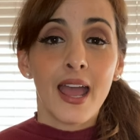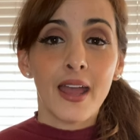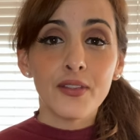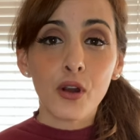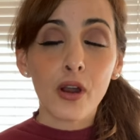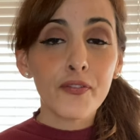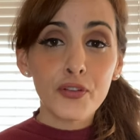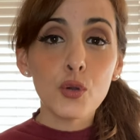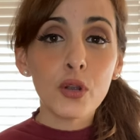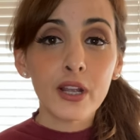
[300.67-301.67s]
And there are a
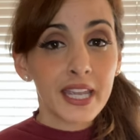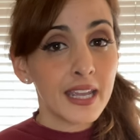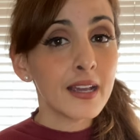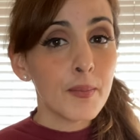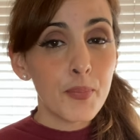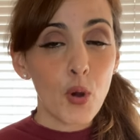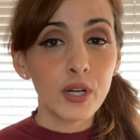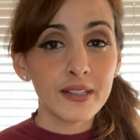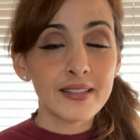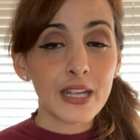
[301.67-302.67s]
few key
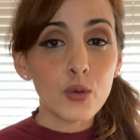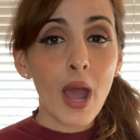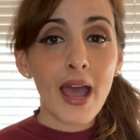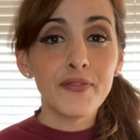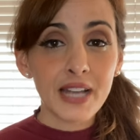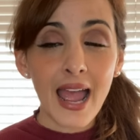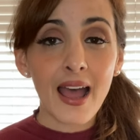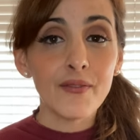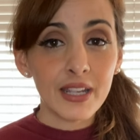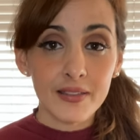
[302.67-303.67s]
components that you have to
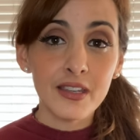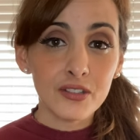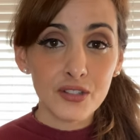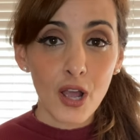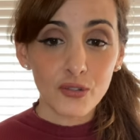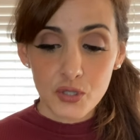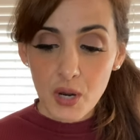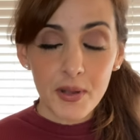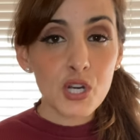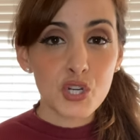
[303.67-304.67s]
have in this sauce, which
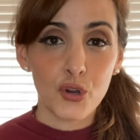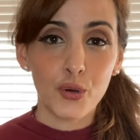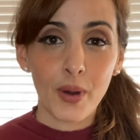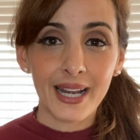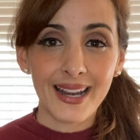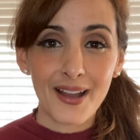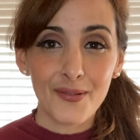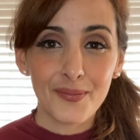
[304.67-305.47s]
I'm gonna show you right now.